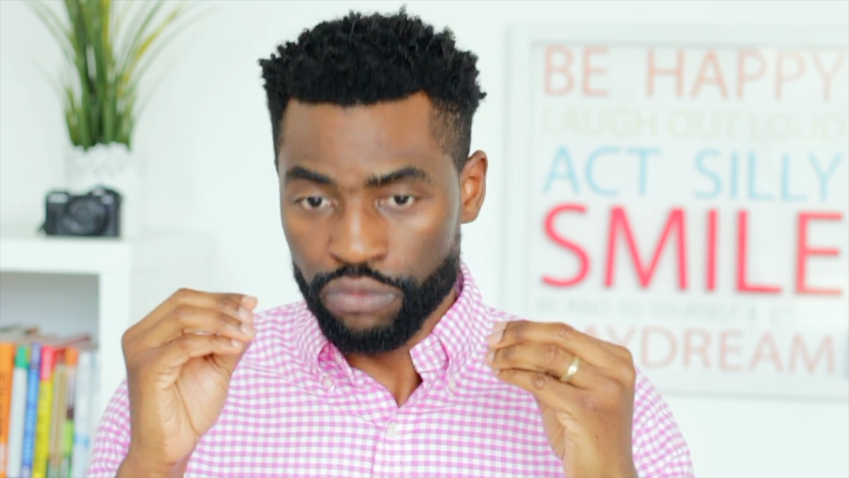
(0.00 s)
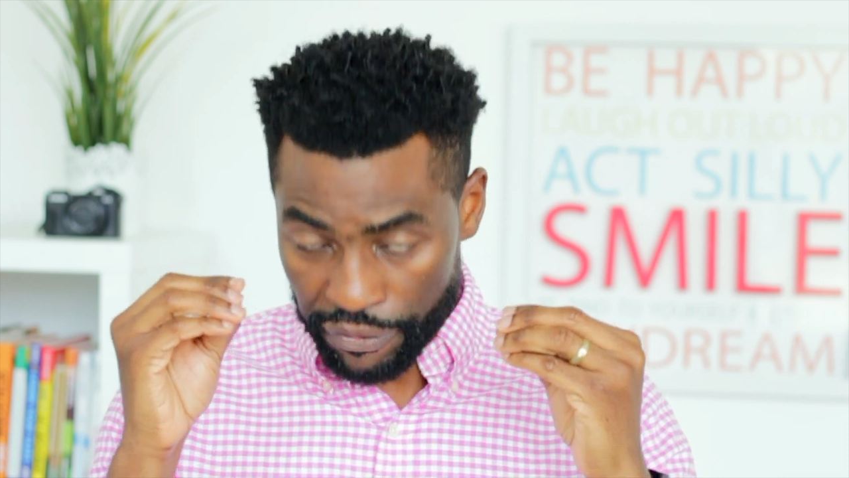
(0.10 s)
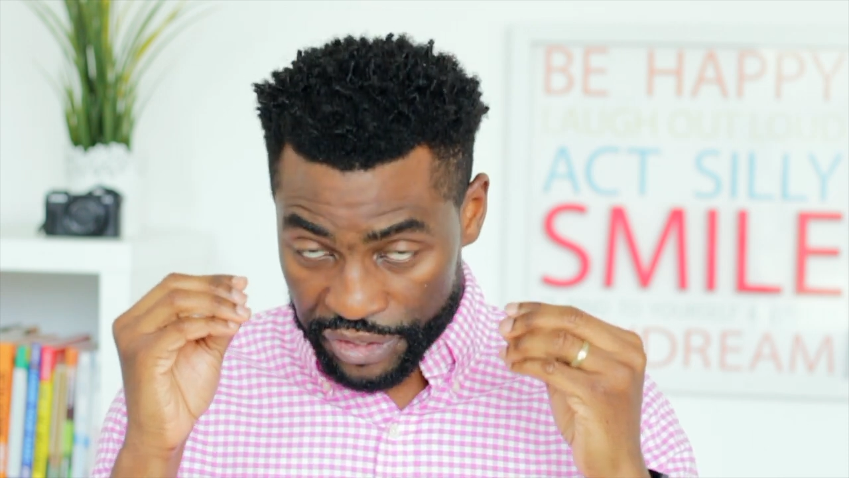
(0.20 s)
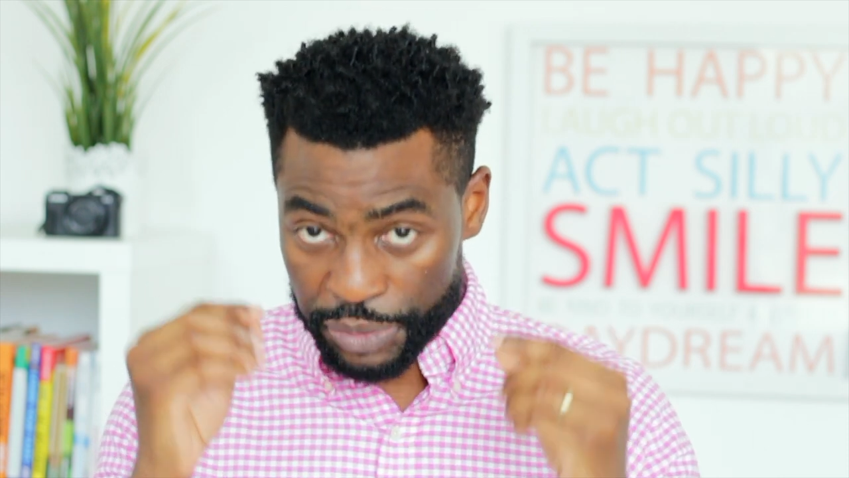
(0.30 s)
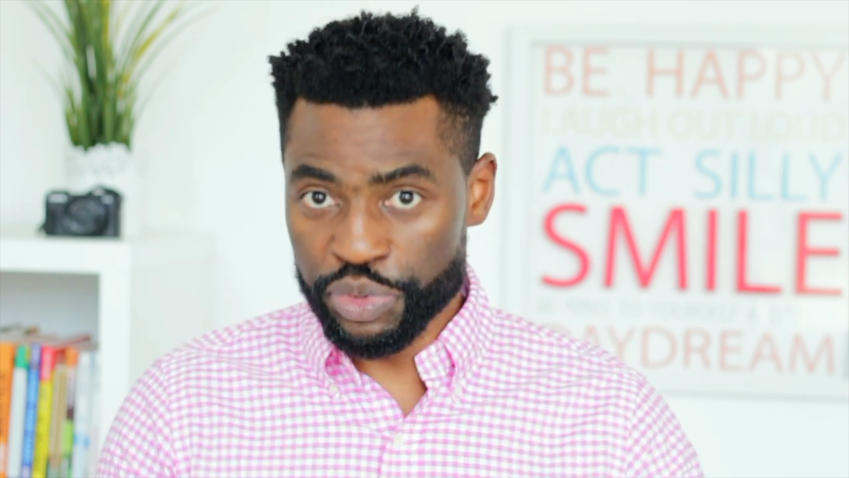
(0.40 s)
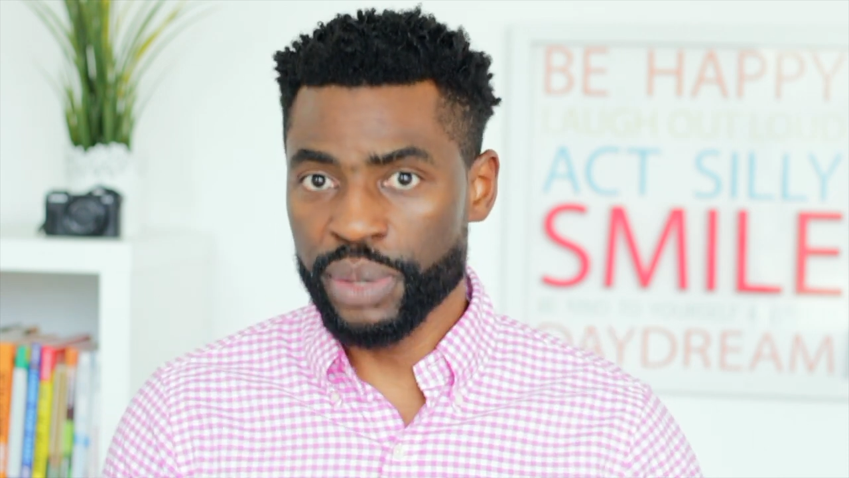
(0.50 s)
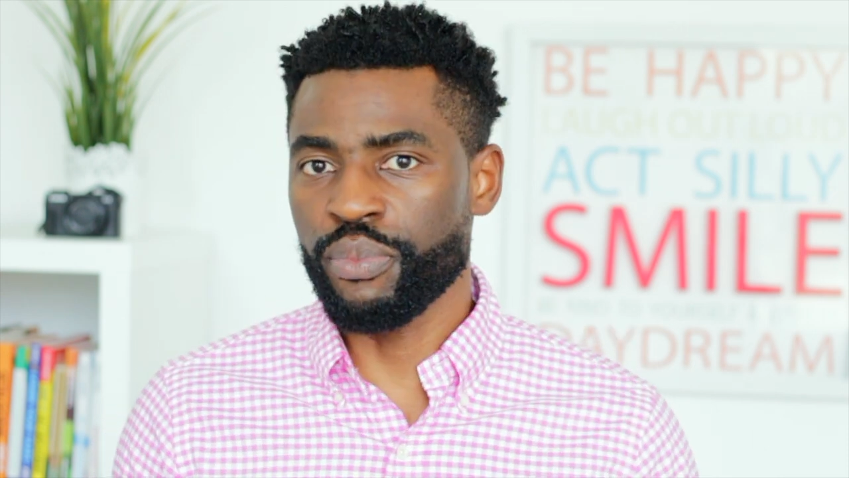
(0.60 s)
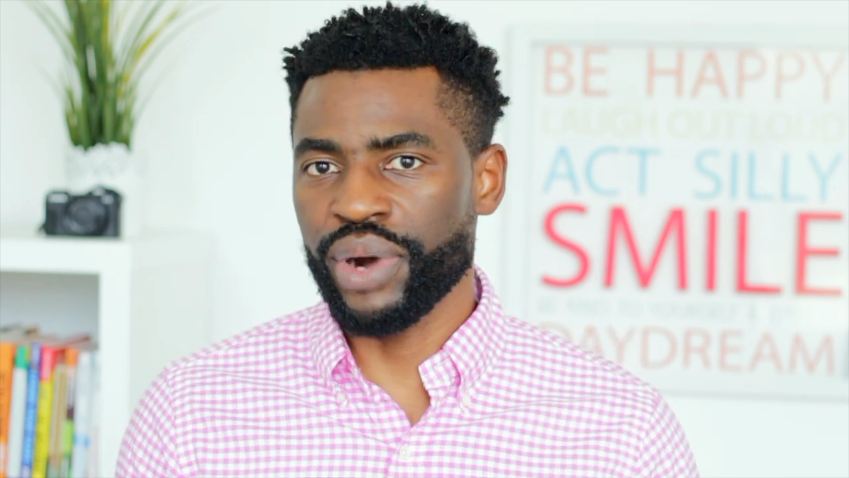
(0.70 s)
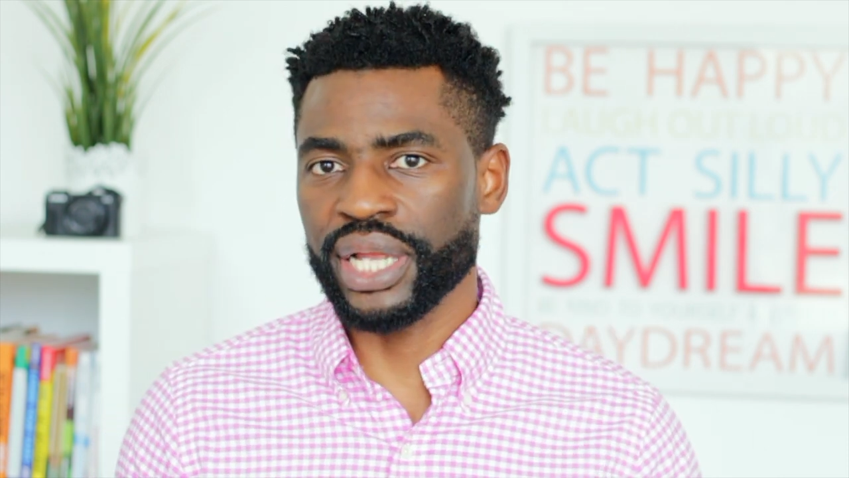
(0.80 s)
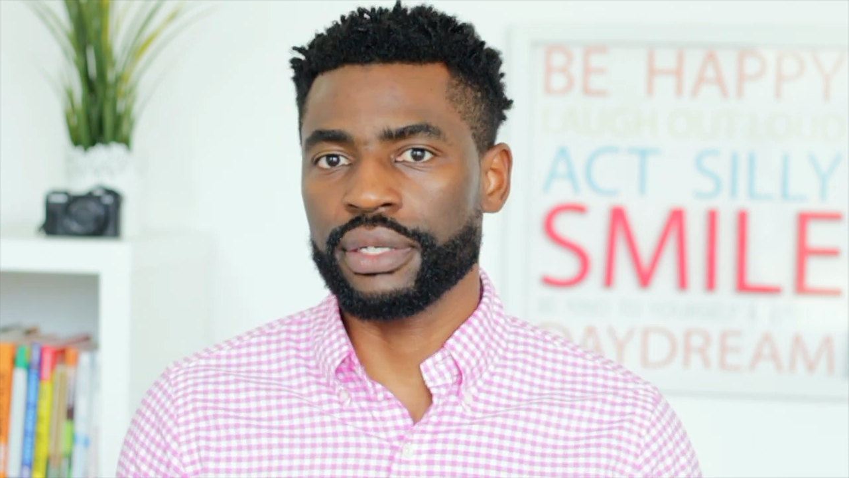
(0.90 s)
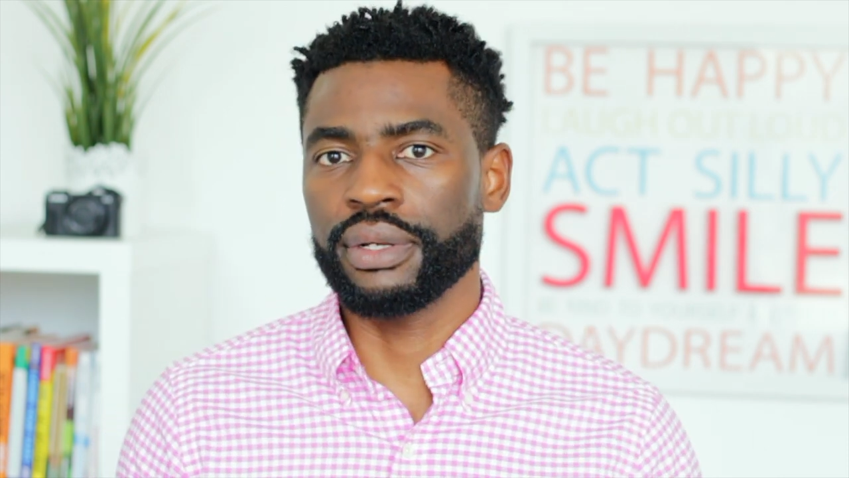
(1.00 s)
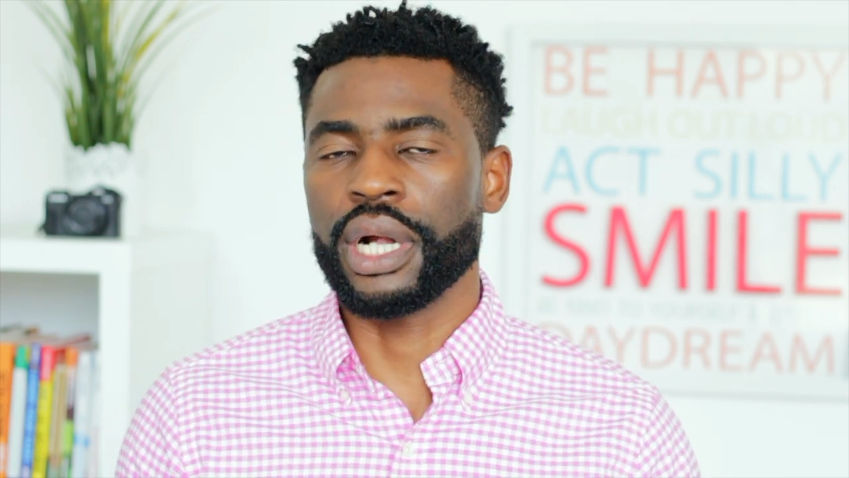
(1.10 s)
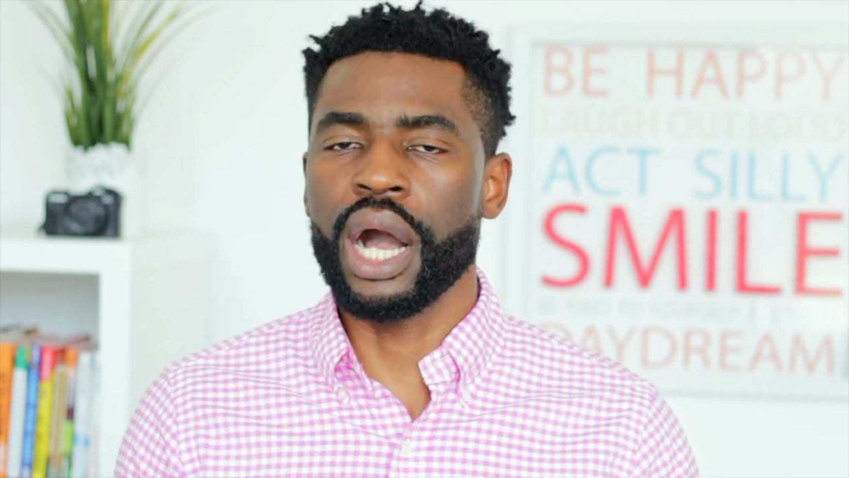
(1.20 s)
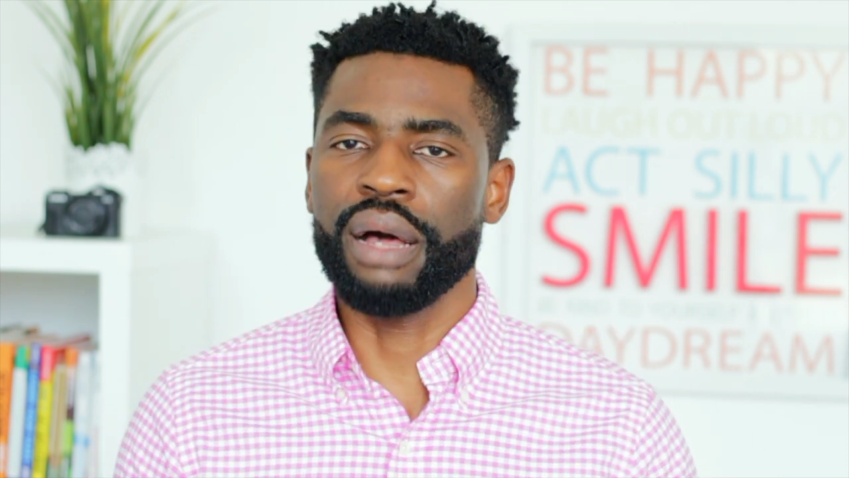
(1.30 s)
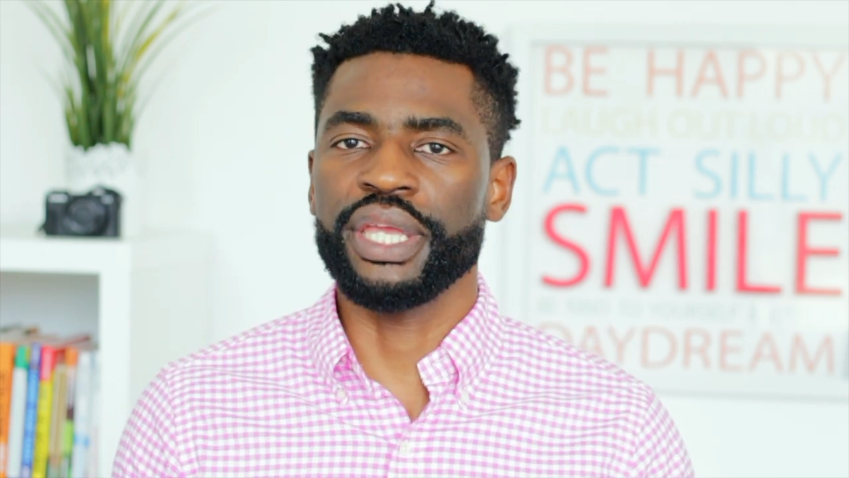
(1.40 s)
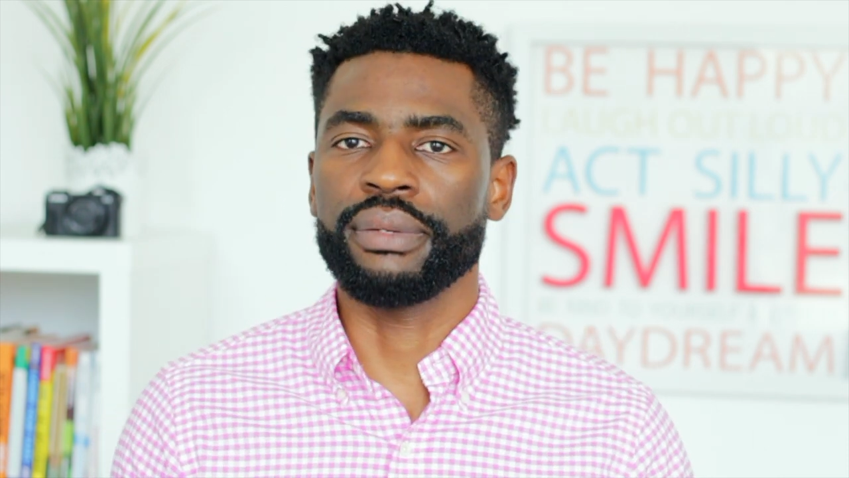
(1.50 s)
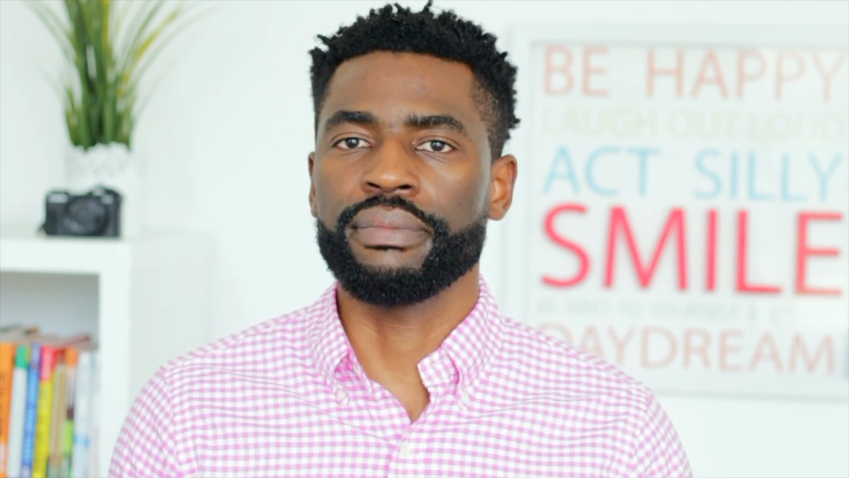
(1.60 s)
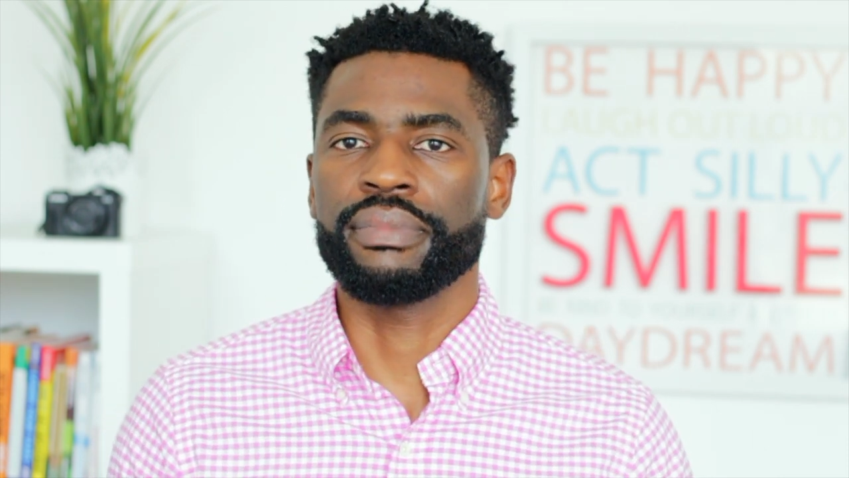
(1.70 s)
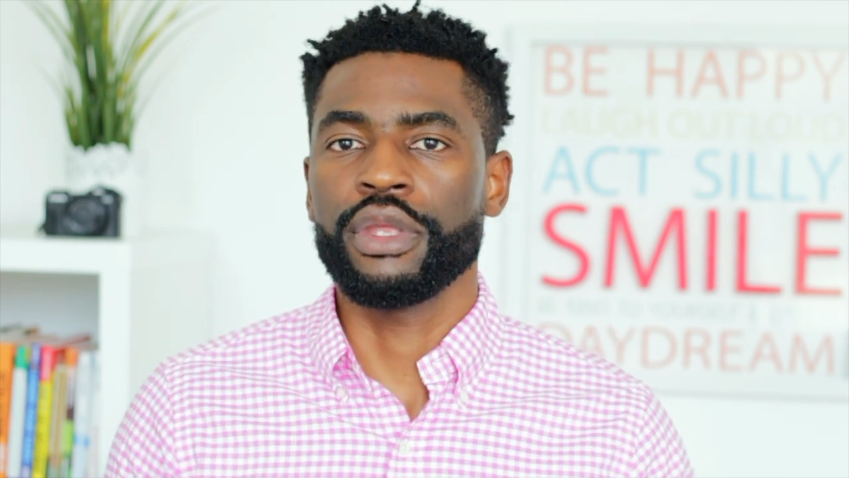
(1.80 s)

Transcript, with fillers: with spring break coming,